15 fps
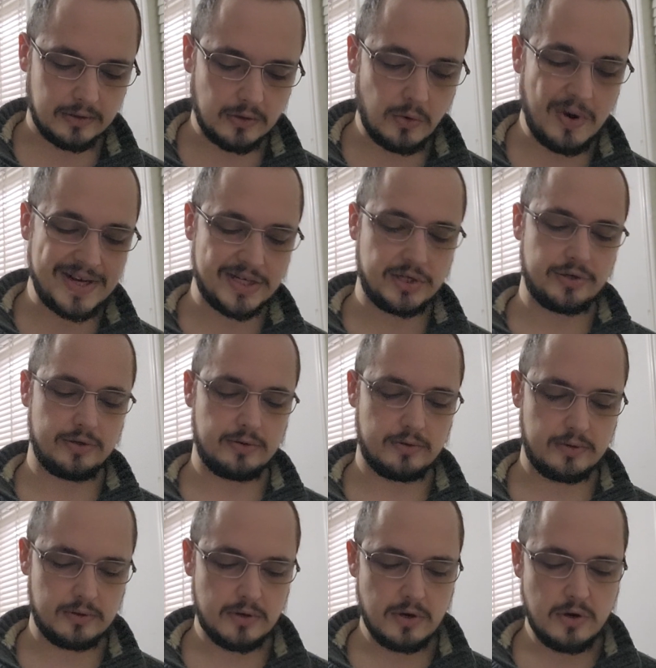
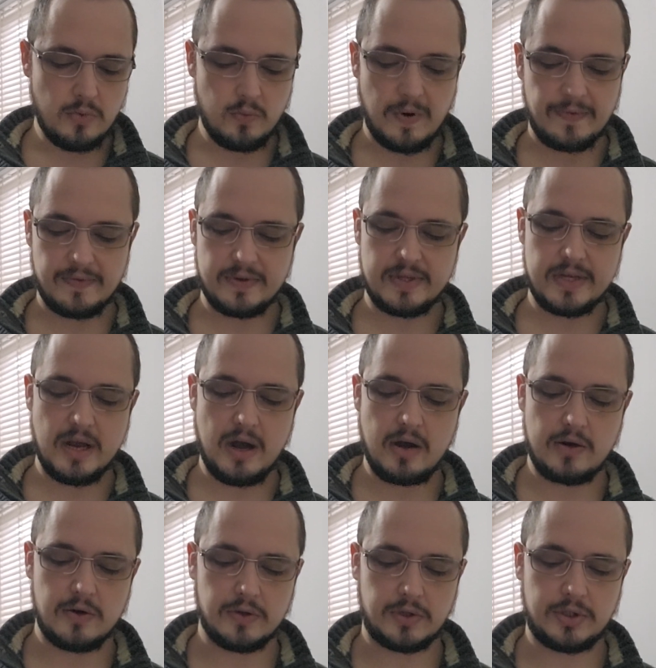questioned whether the
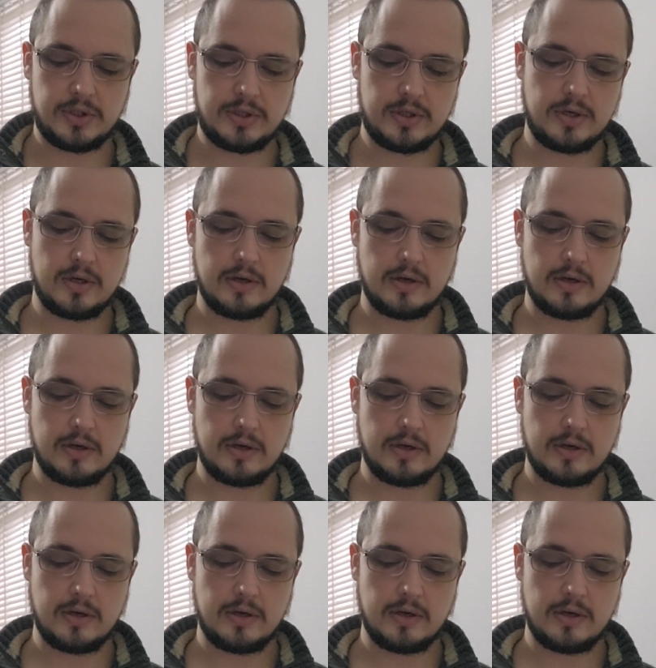harsh